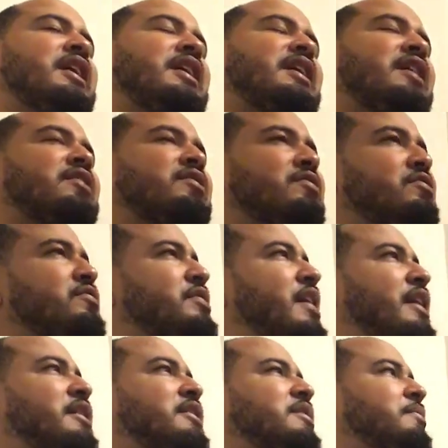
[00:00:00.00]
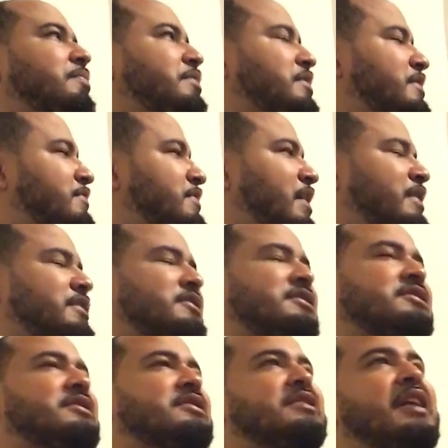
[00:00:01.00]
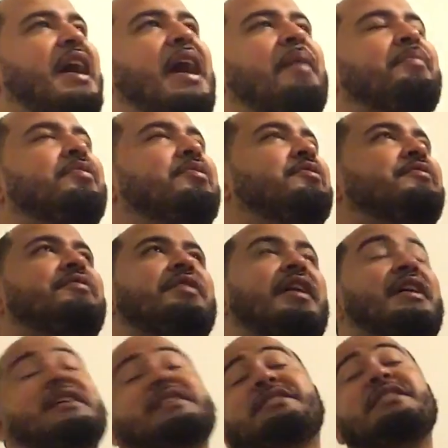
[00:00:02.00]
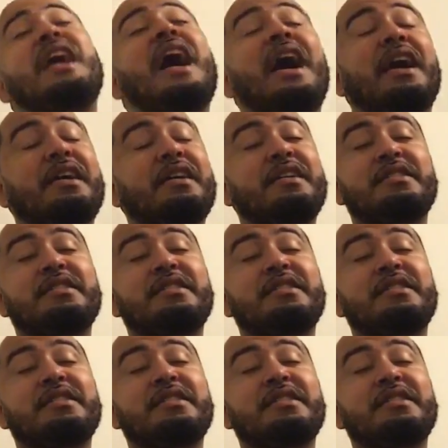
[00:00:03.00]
And I know you're not gonna believe that this is gonna happen overnight. It's not.